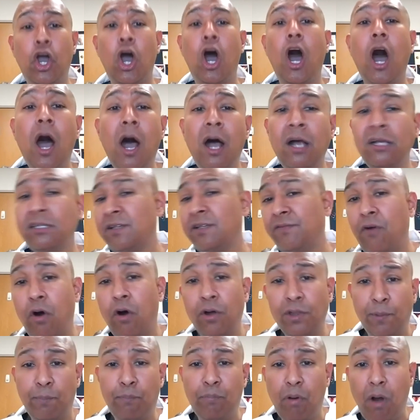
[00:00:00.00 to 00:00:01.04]
cause of
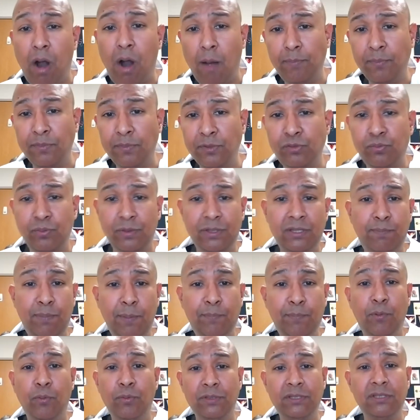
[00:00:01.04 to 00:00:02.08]
all the problems with
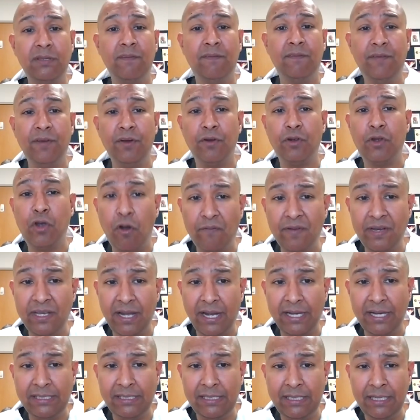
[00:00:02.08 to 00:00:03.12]
people with severe
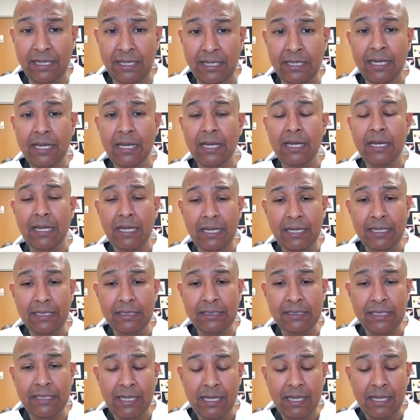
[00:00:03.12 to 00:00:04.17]
COVID-19
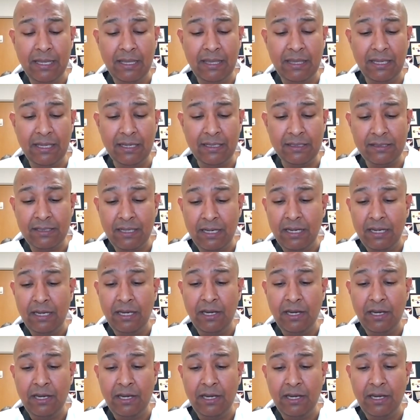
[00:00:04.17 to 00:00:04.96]
is this,